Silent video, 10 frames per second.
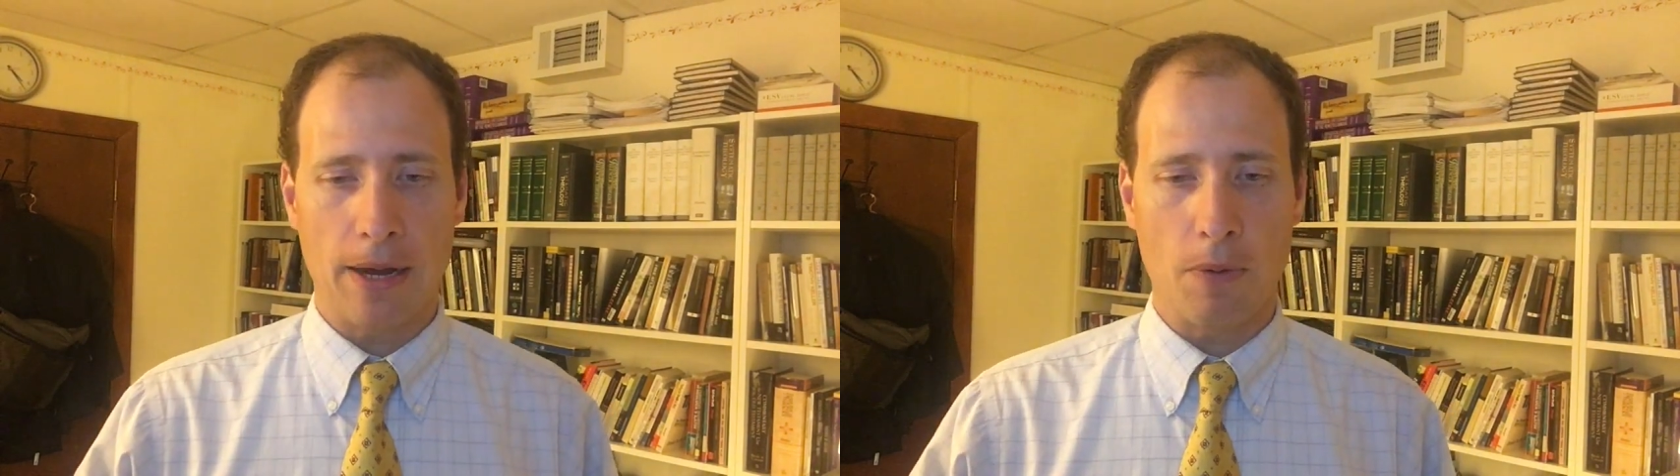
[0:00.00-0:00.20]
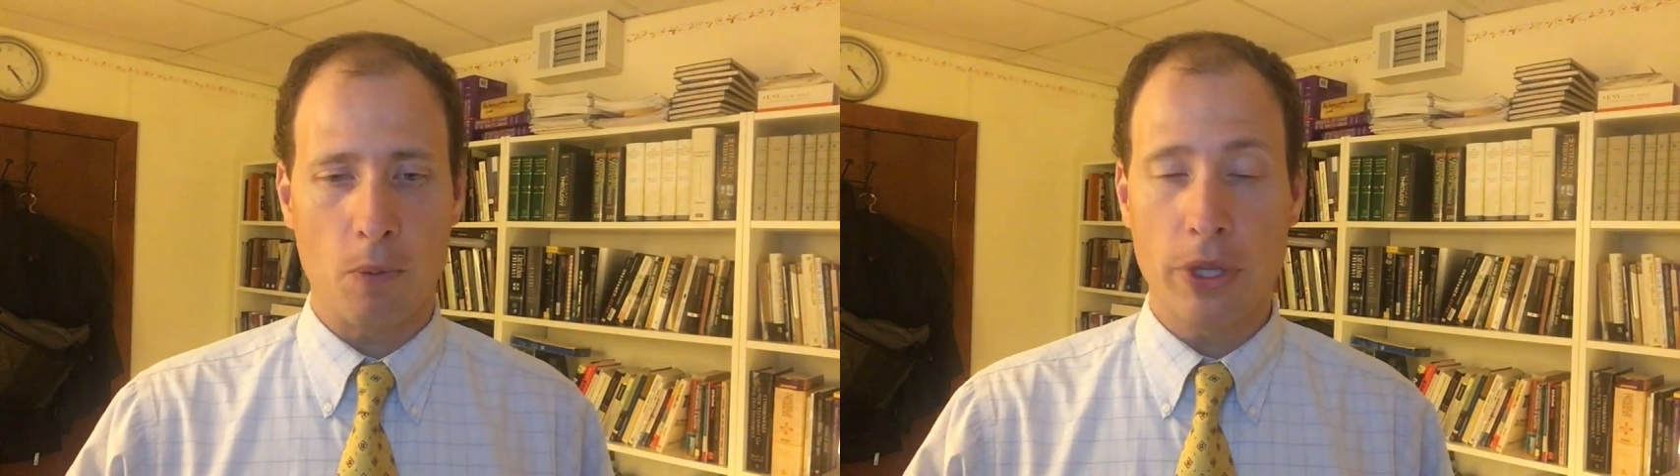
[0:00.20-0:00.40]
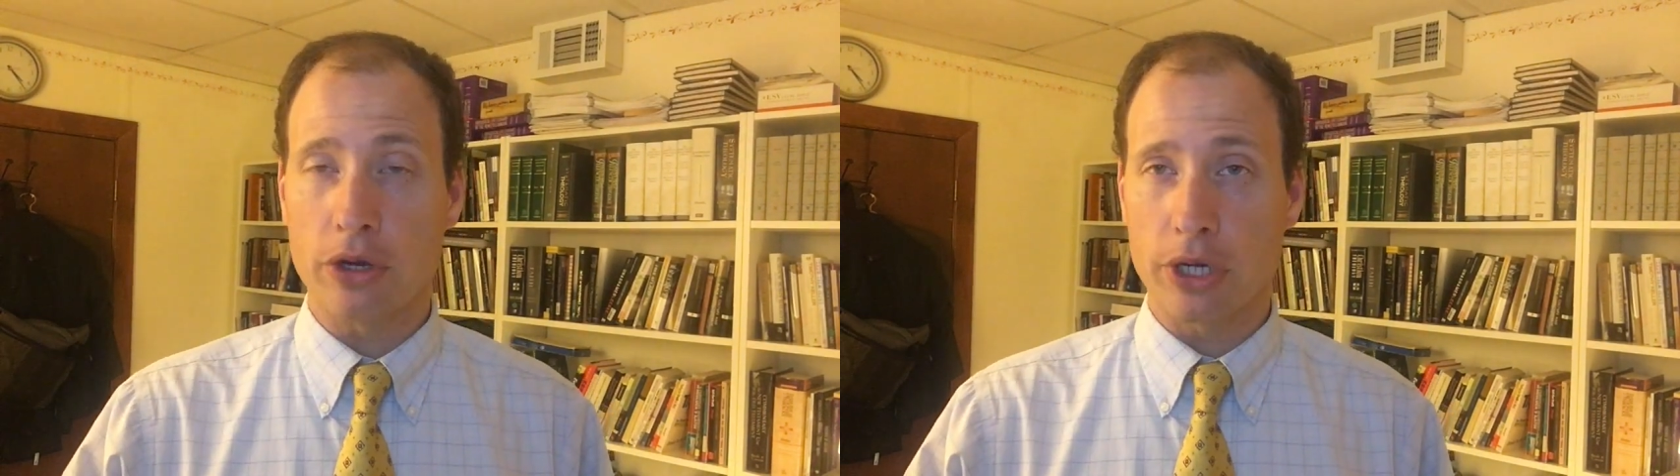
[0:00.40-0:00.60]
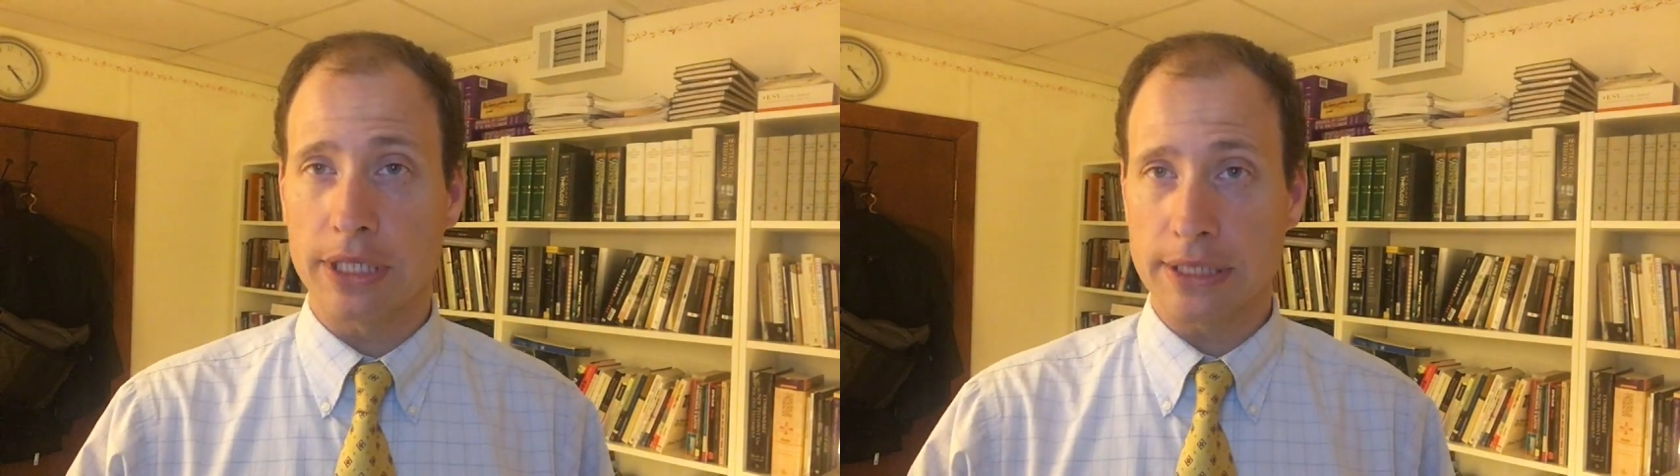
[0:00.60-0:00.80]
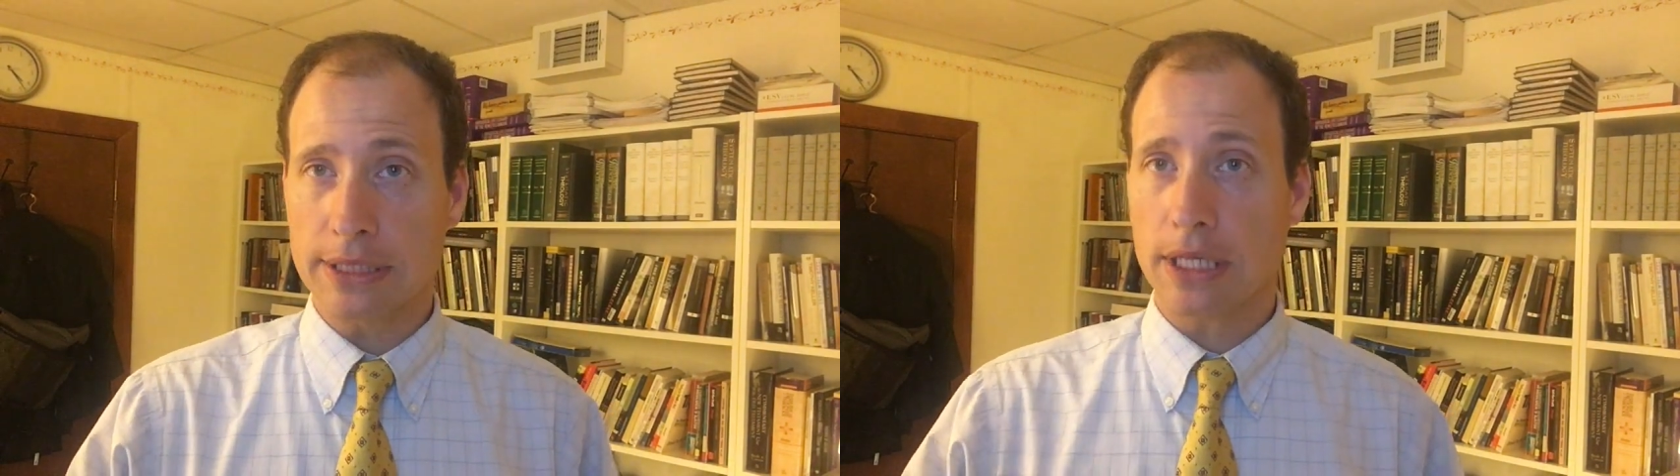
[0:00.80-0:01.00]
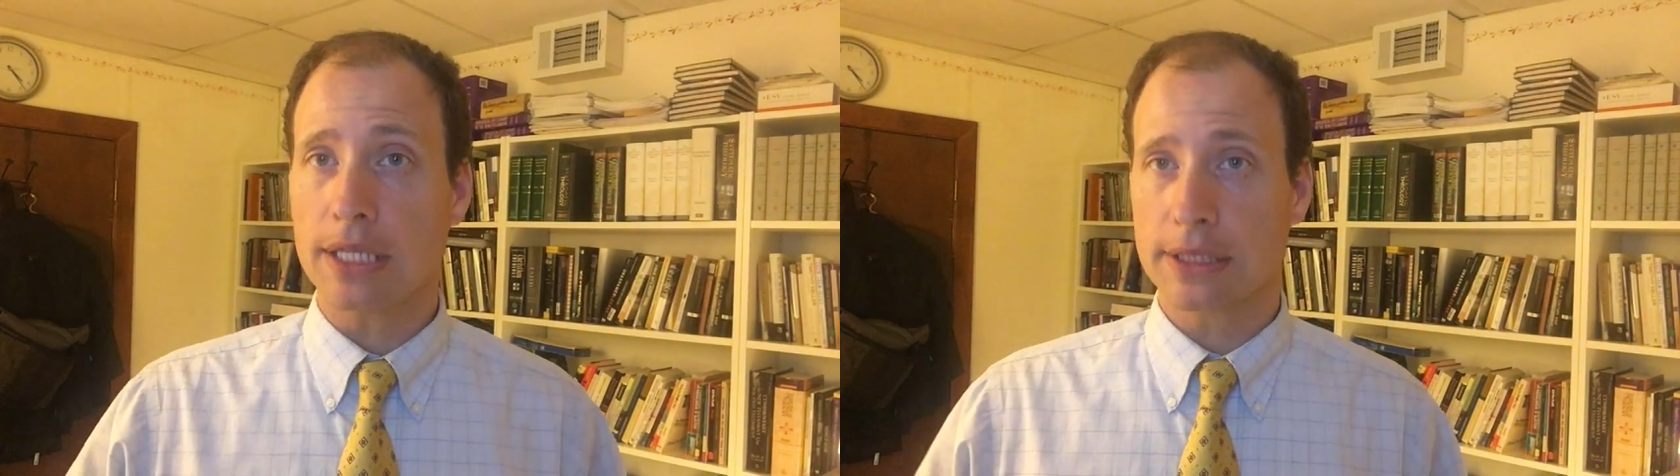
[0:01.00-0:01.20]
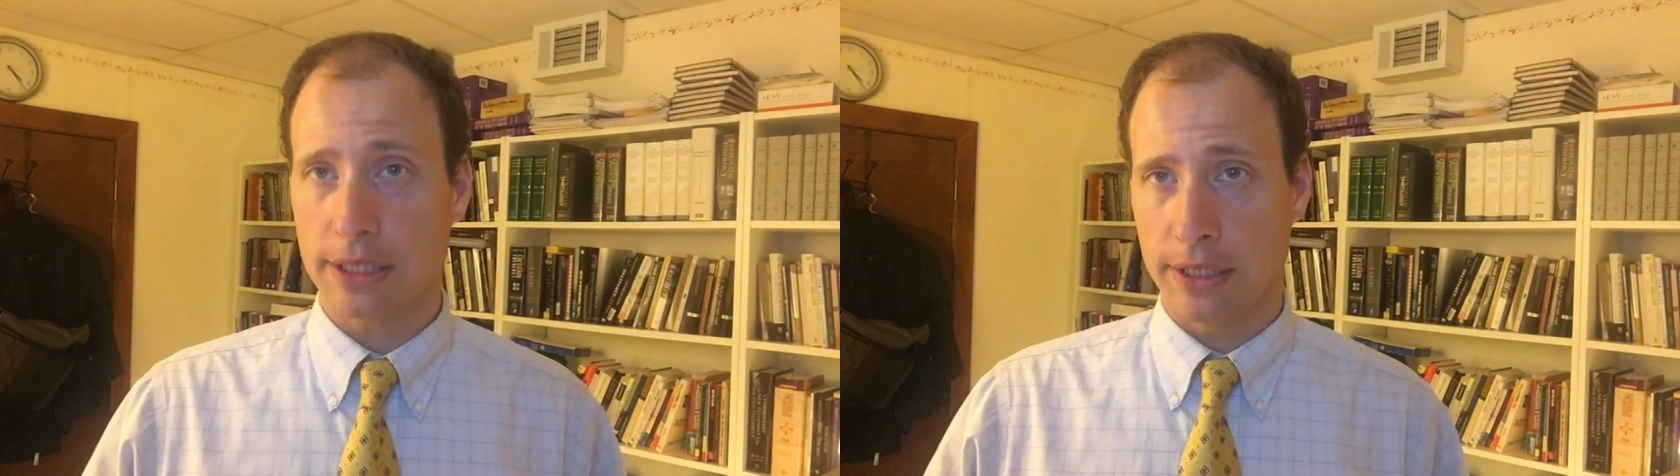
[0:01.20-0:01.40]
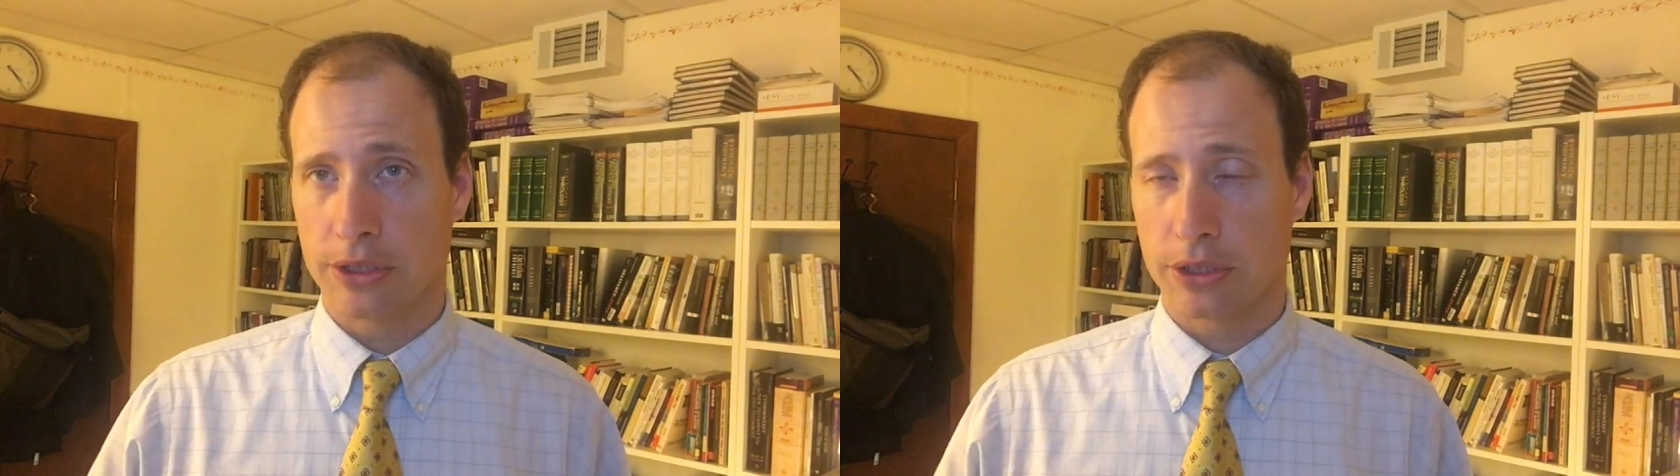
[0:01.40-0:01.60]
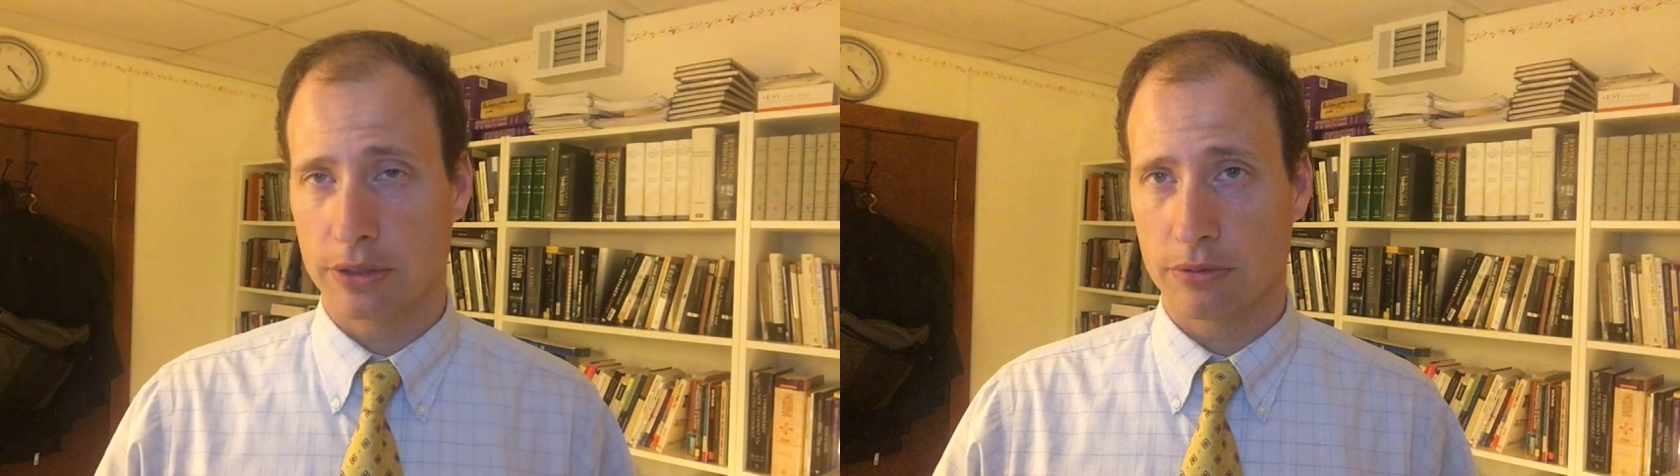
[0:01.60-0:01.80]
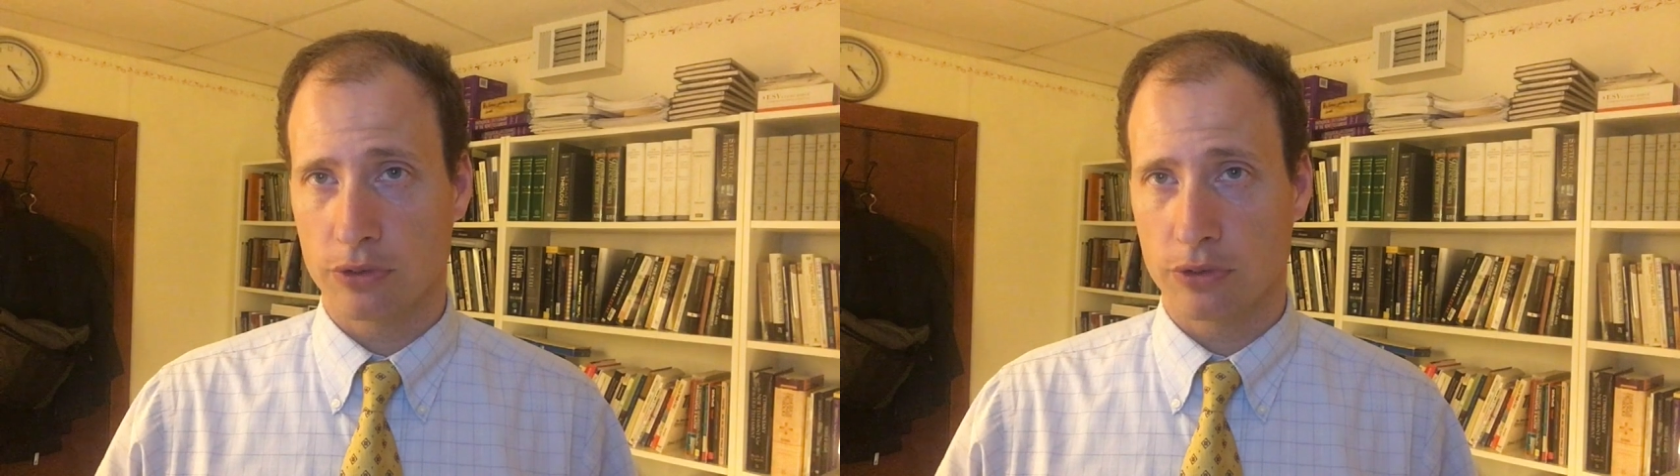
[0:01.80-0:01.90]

We are going to discuss each